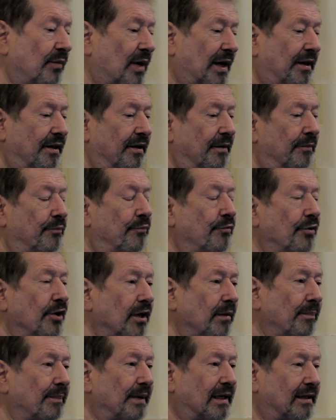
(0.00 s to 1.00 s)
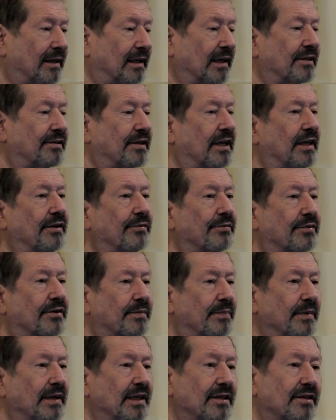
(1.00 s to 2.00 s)
one of the real big things that
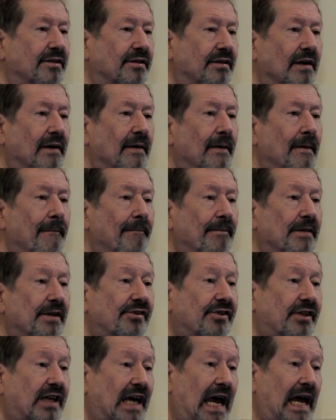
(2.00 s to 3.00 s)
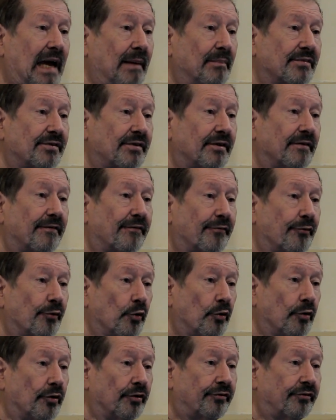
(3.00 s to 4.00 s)
interests me is scams and
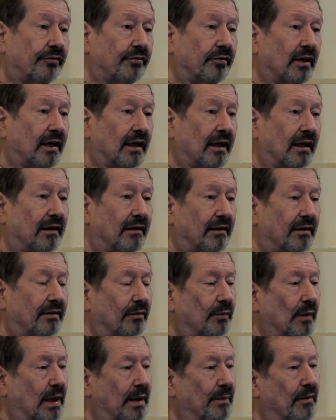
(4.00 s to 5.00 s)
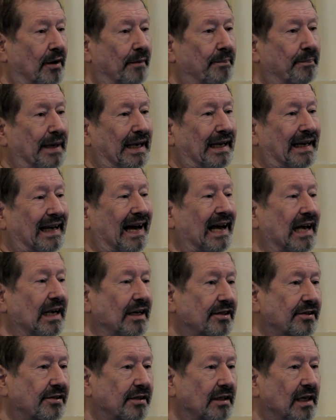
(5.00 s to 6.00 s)
frauds. One of my pet
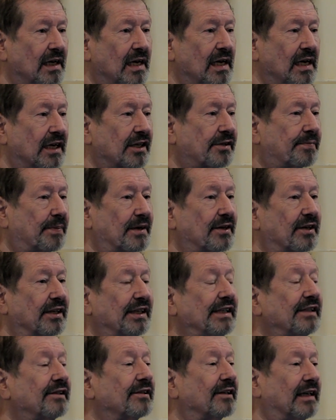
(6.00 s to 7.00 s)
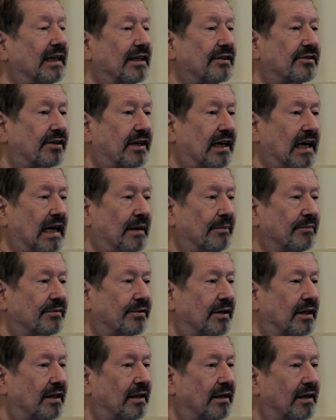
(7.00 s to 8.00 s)
hates, especially internet
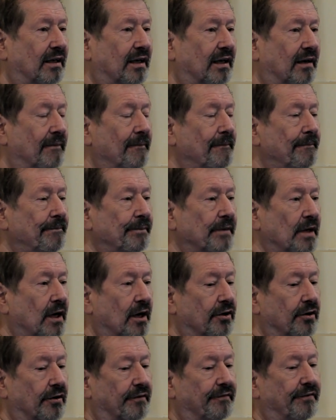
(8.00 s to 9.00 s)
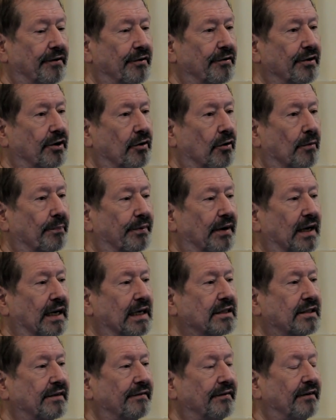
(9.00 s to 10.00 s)
scams, and I've got very
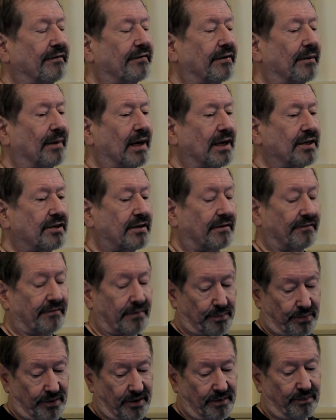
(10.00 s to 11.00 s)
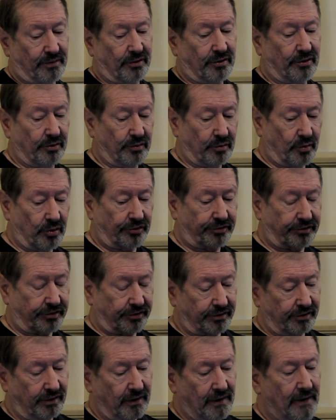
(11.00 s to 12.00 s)
comprehensive information for people who want
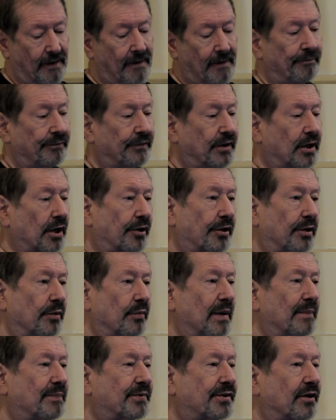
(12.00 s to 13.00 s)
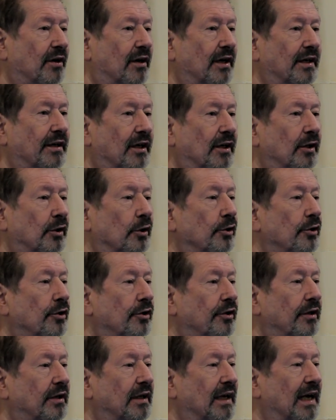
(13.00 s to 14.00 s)
to go to the website and
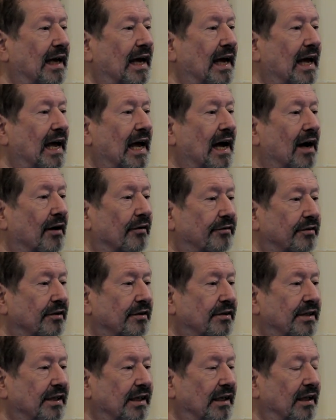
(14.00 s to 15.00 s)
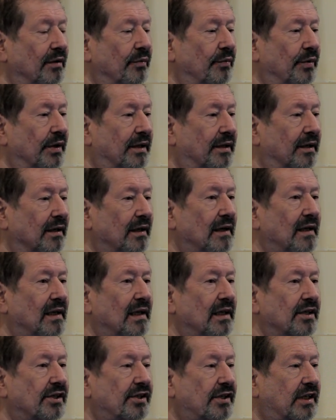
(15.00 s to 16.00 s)
learn how to deal with
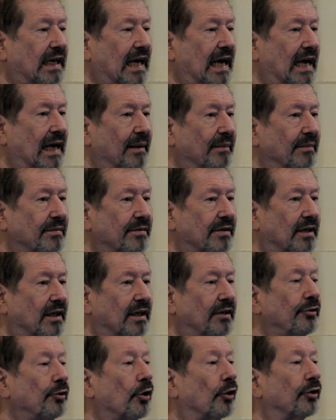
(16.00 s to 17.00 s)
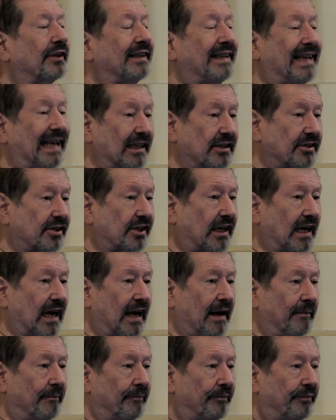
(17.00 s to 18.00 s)
scams and not get
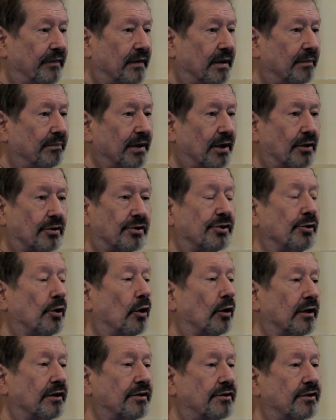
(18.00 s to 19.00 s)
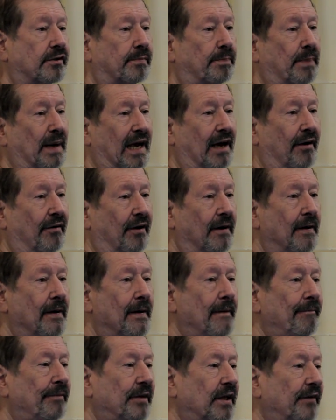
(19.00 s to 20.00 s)
scammed. Because knowledge is power.
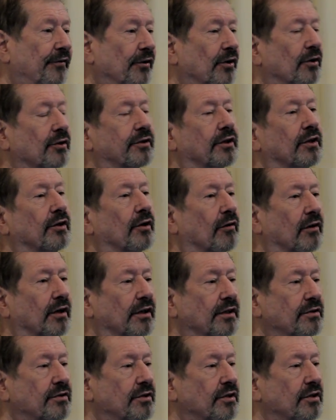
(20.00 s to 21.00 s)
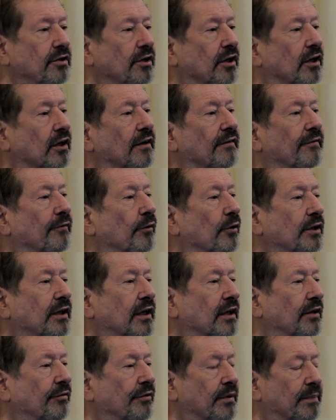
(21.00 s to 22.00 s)
If you've got the knowledge, you can avoid
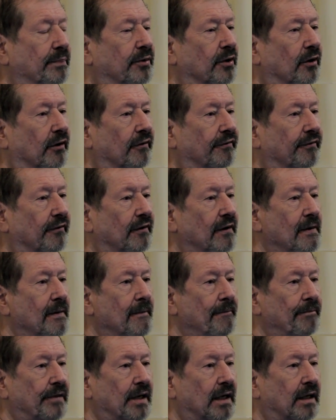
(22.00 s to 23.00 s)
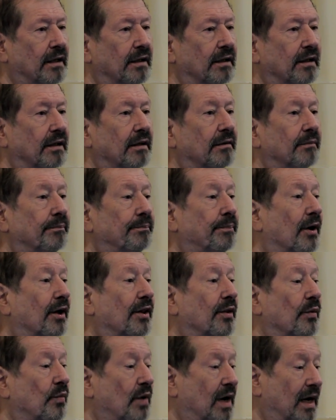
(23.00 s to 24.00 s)
getting ripped off. And
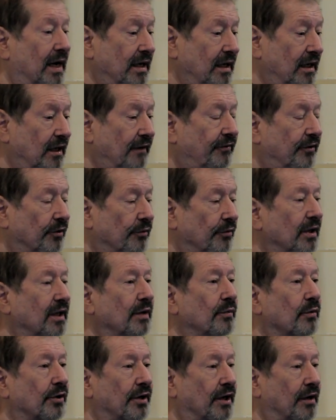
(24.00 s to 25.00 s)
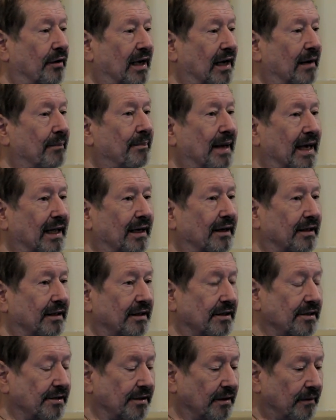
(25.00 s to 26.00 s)
by the way, if you really want to know how bad it
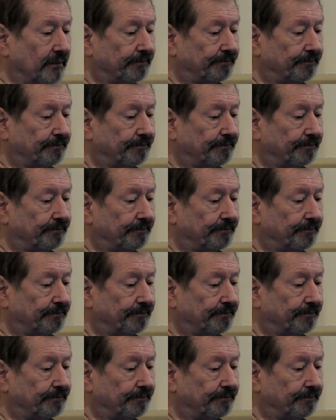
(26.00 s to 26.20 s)
is,